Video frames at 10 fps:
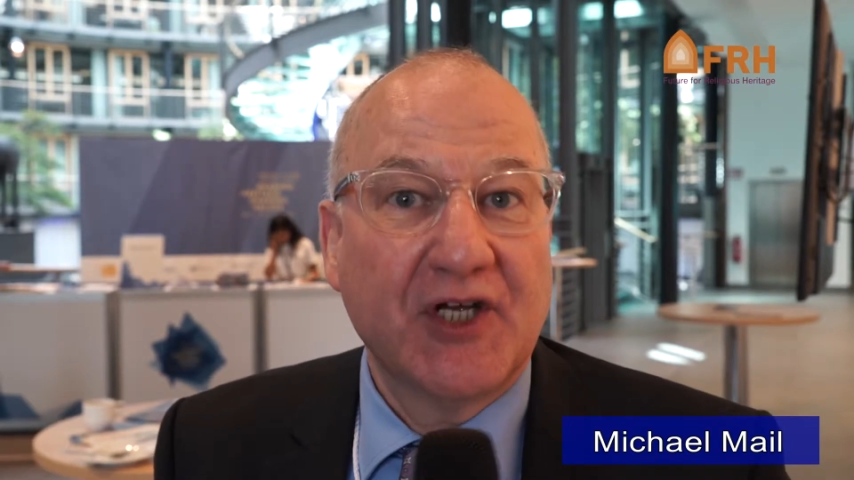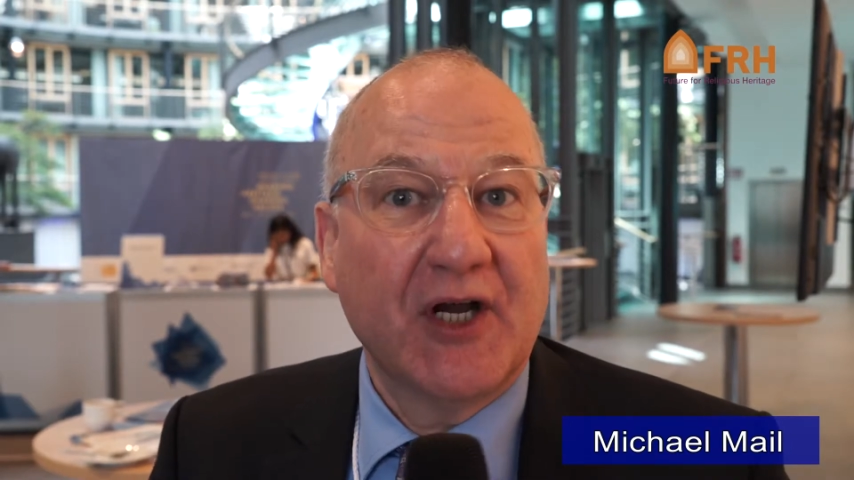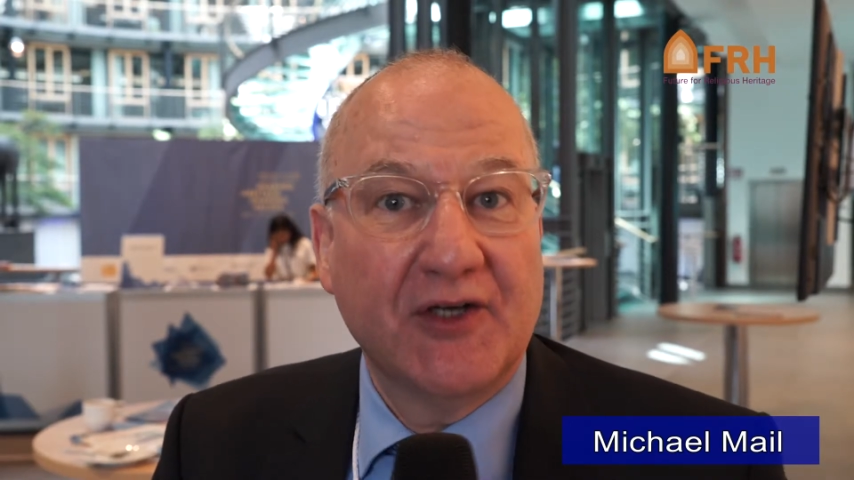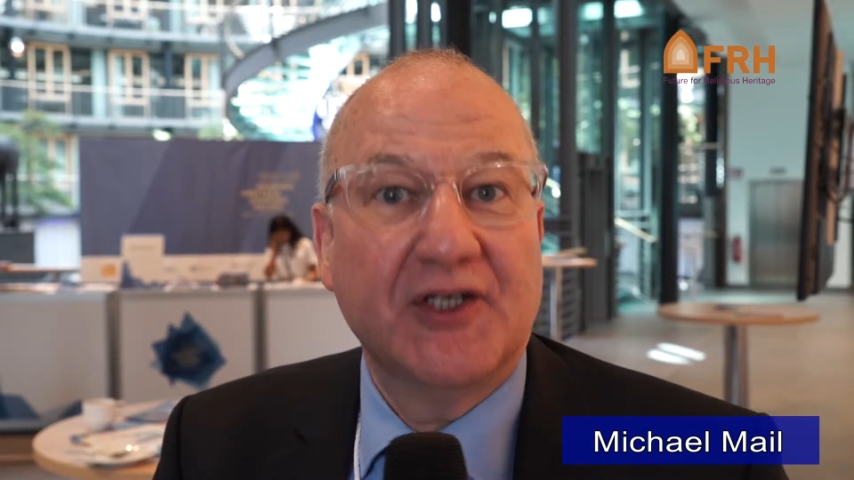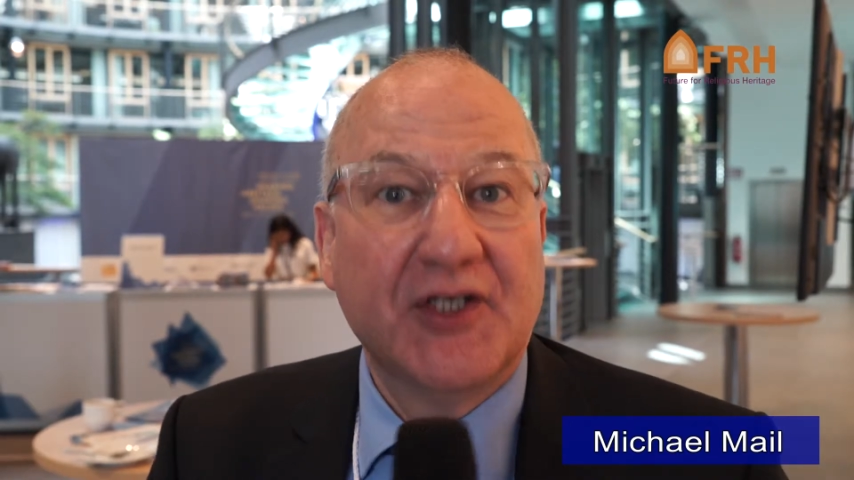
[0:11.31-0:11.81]

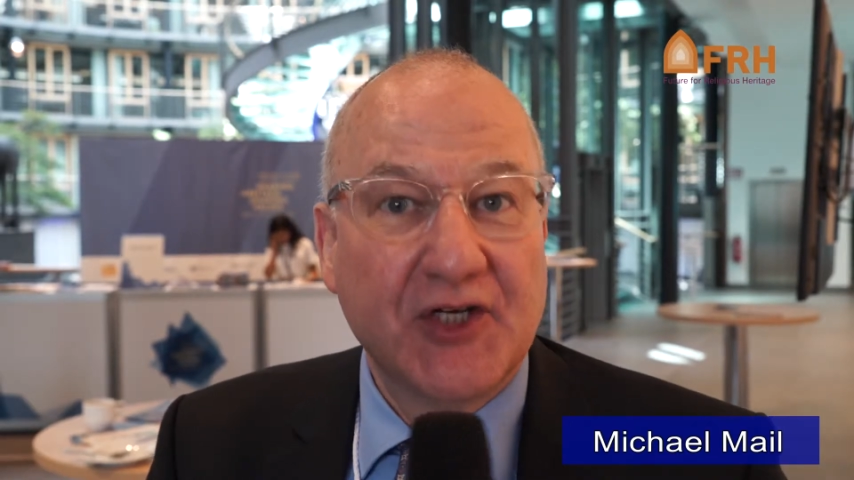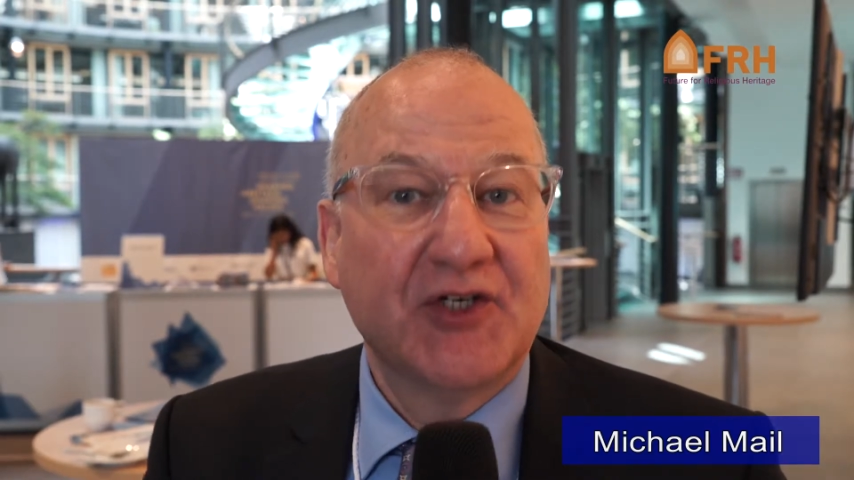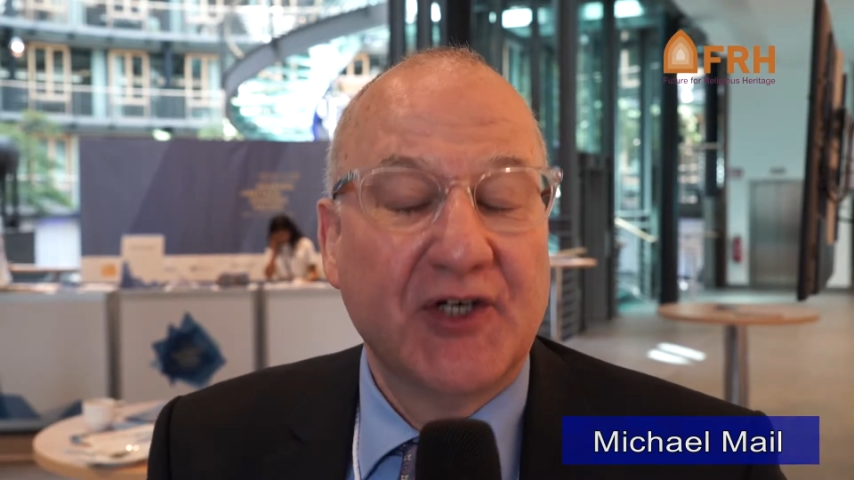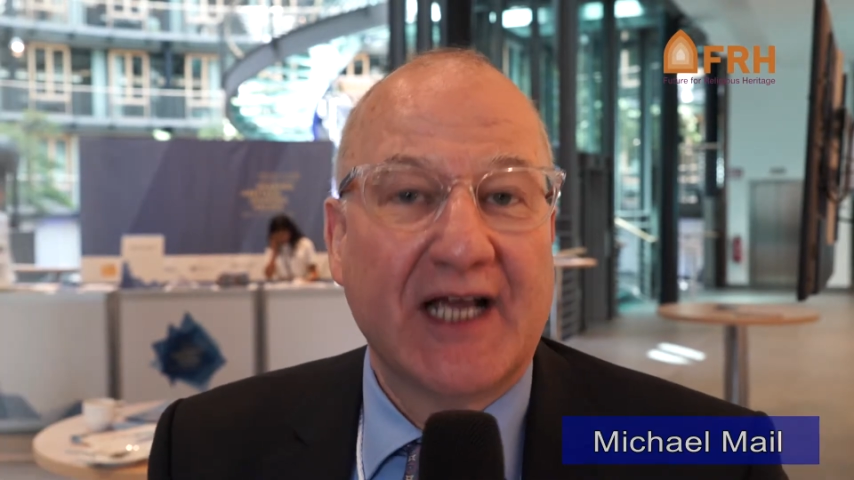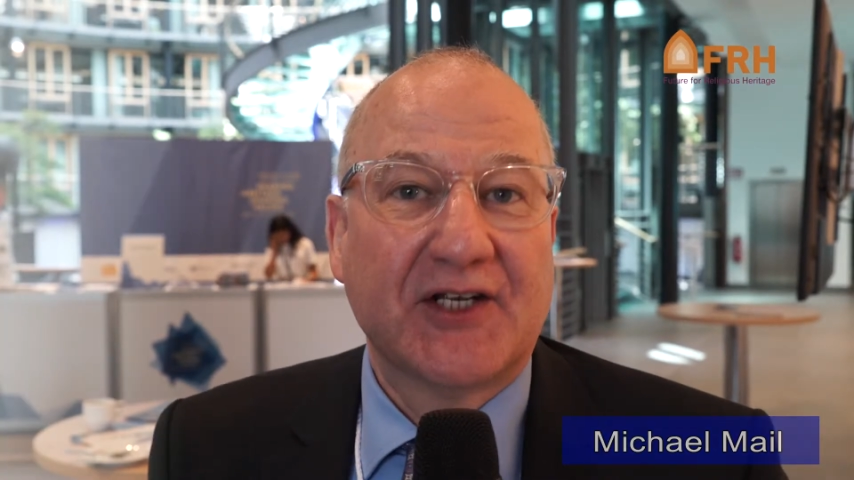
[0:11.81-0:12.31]
heritage
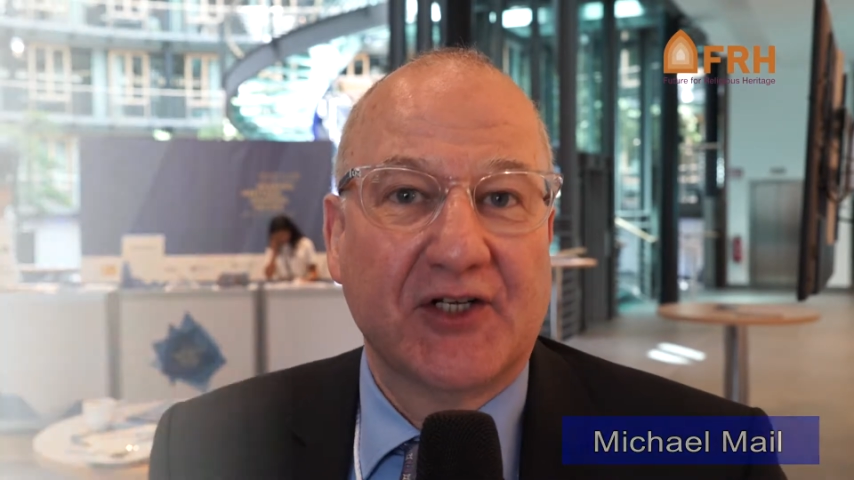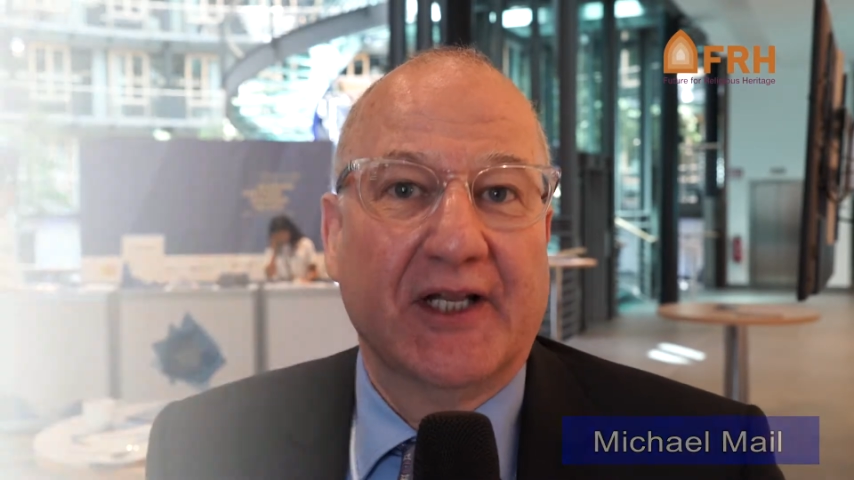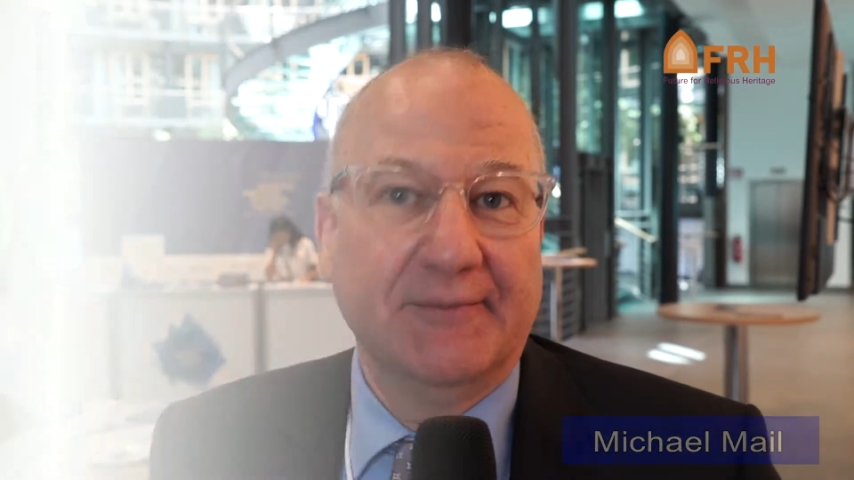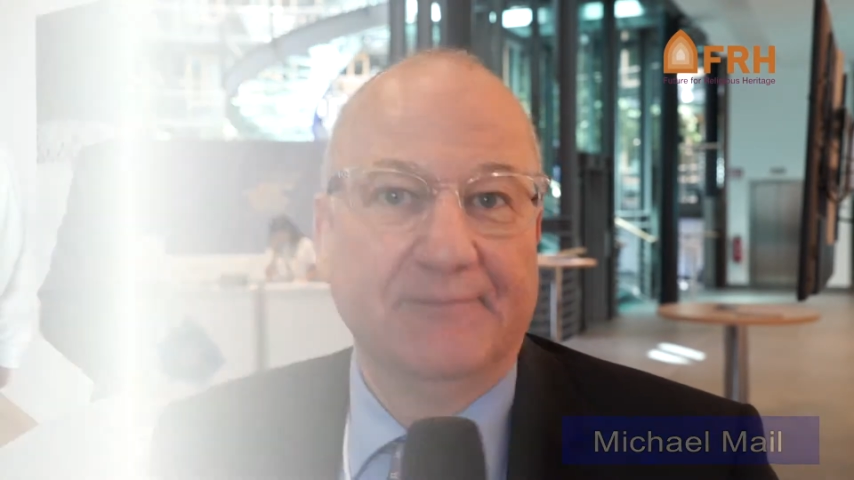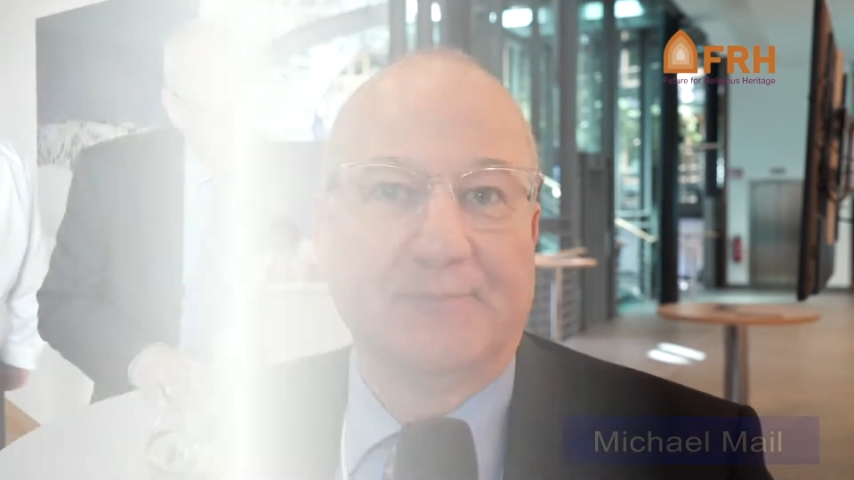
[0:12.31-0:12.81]
internationally.